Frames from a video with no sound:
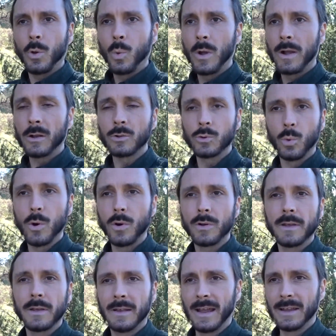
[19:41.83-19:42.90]
We cannot
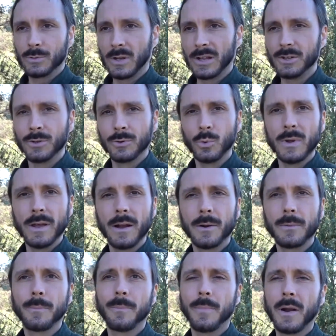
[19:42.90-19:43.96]
work in isolation, we
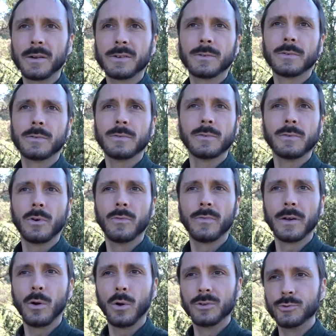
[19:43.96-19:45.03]
are part
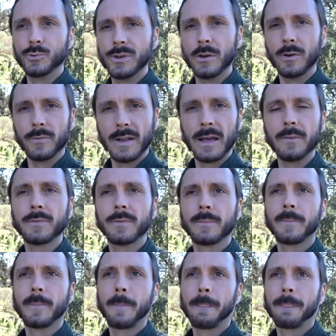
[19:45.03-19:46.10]
of a whole tree of life.
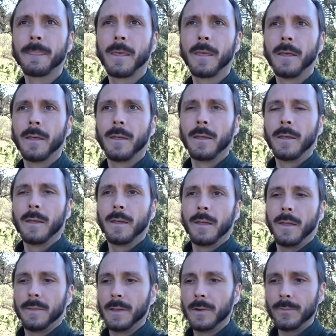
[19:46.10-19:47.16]

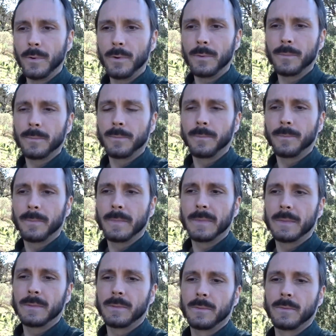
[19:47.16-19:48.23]
Therefore,
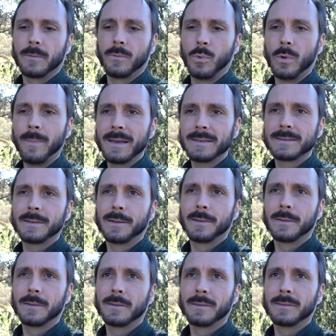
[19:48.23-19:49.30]
we must
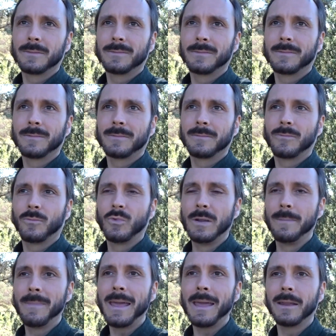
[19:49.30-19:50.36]

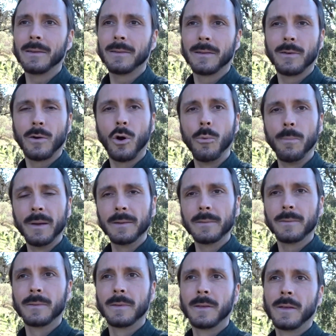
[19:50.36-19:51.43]
remain open
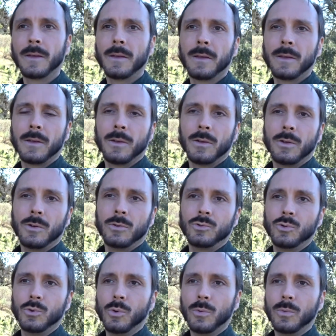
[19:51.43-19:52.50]

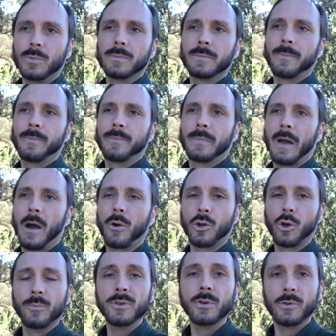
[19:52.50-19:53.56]
to our
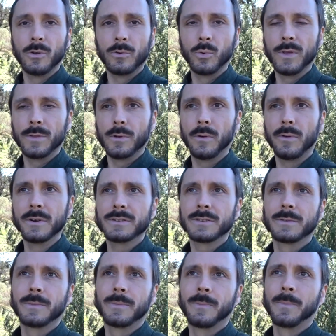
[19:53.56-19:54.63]
communion with others.